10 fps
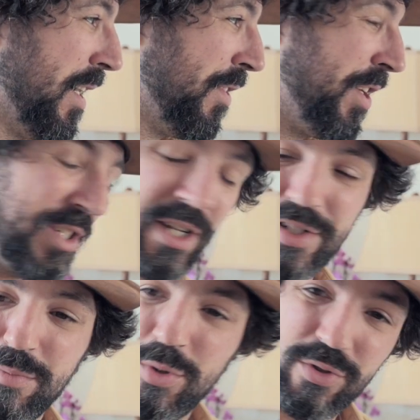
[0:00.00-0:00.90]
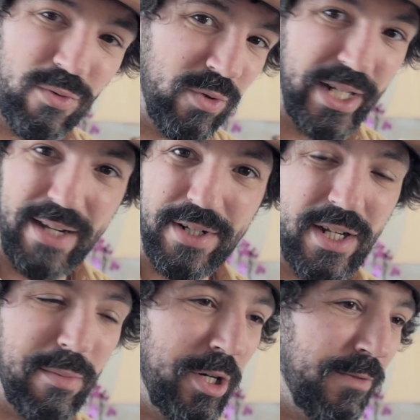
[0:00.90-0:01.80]
The skirting boards are all going to have to
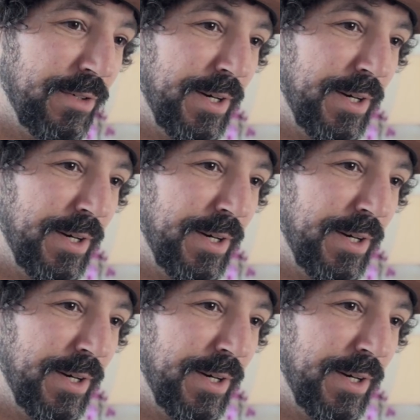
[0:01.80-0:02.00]
come off.